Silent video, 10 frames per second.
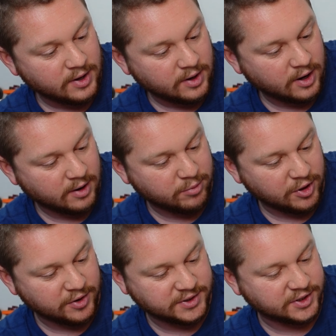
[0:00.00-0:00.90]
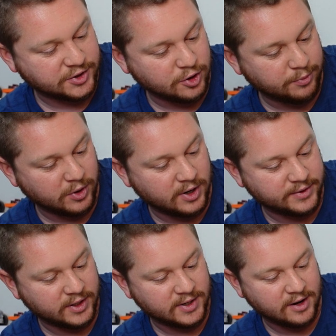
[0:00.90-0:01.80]
below it's a Supra,
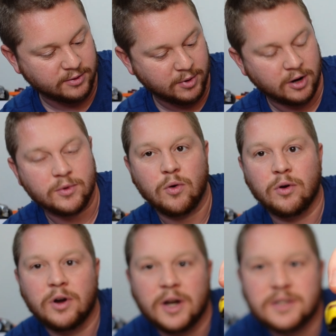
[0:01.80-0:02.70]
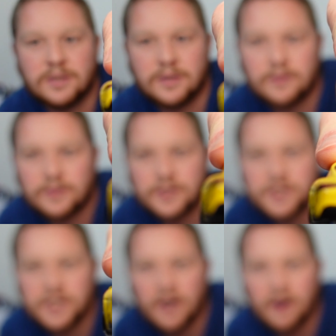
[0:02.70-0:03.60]
and then down the bottom corner it has a little
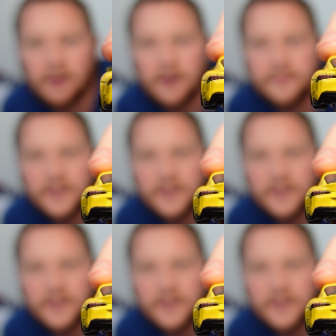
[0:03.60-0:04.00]
GR on